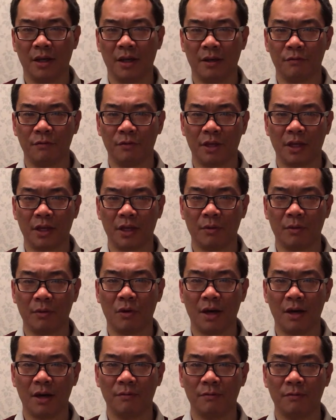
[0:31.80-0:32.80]
If you keep
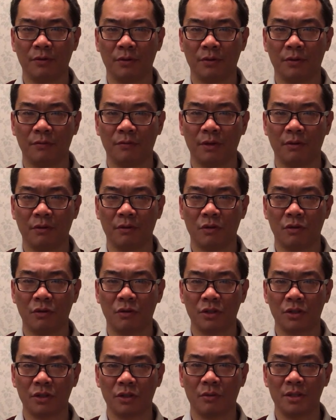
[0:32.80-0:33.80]
quiet for the fear of
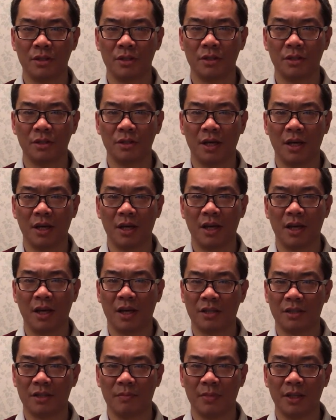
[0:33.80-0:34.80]
consequences,
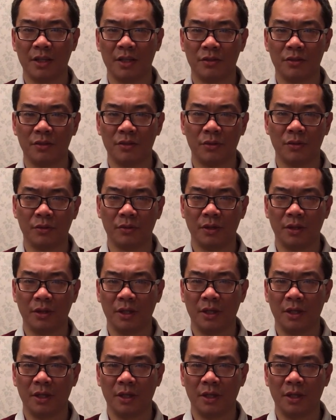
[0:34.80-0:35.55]
as many do,